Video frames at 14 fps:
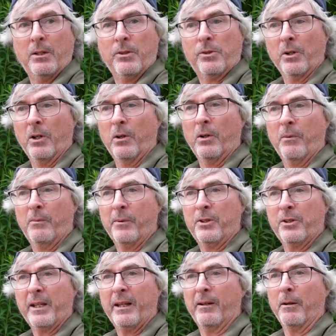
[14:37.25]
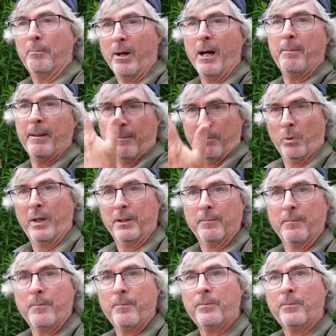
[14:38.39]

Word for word: So if we just had a pop-up one,